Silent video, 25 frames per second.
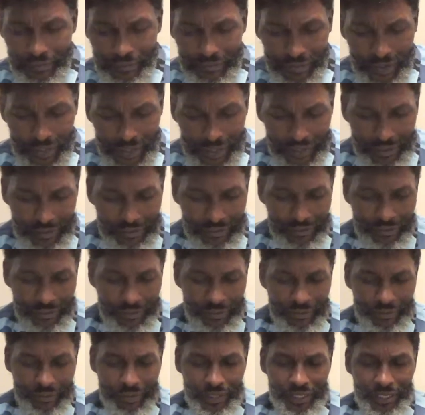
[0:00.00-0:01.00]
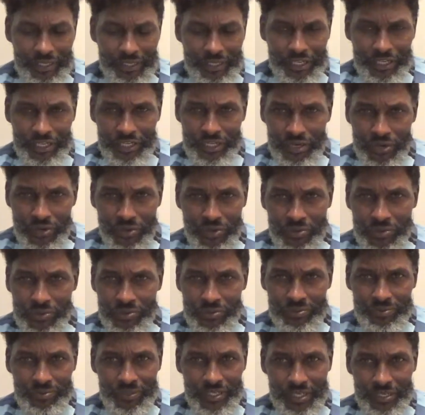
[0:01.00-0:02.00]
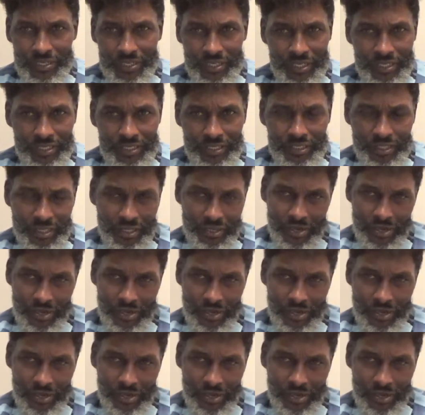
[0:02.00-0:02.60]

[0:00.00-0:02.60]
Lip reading: But later on, we'll get to